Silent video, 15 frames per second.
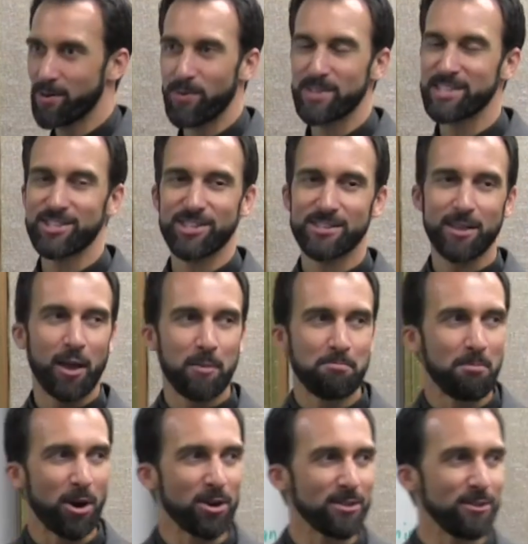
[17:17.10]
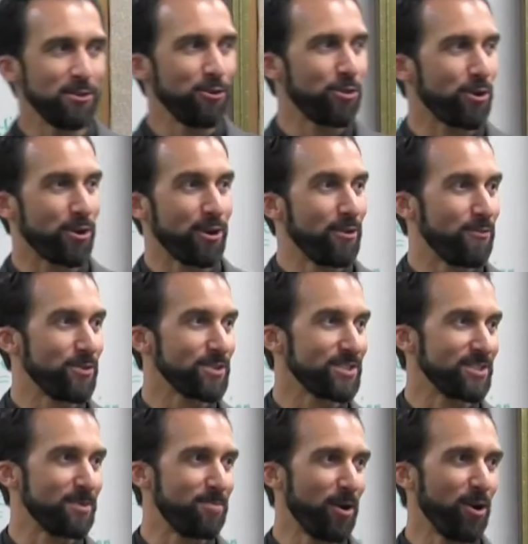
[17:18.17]
So it wasn't just Martin Luther
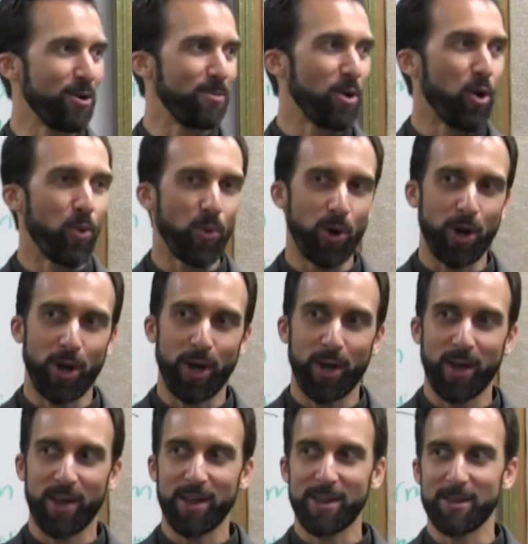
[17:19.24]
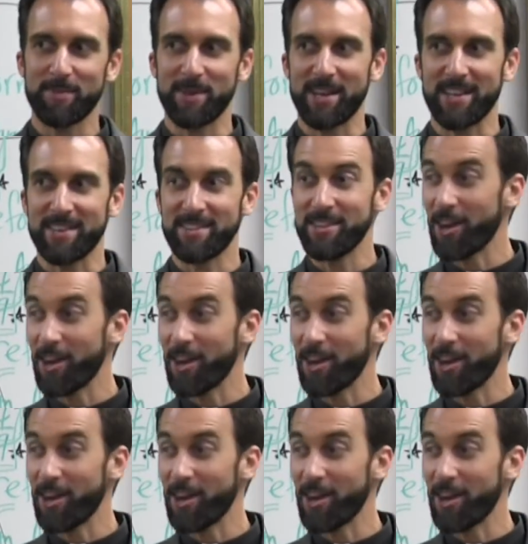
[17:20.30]
versus the Pope. Wait a minute.